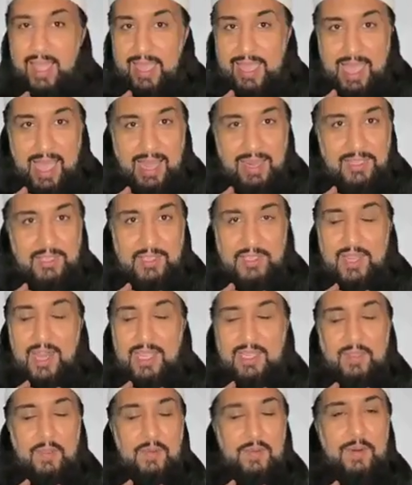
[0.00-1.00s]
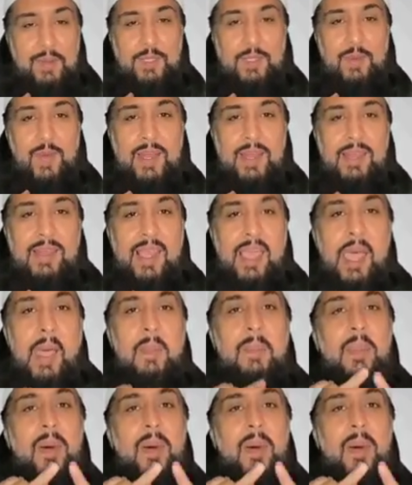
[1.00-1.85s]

again, just like the first one.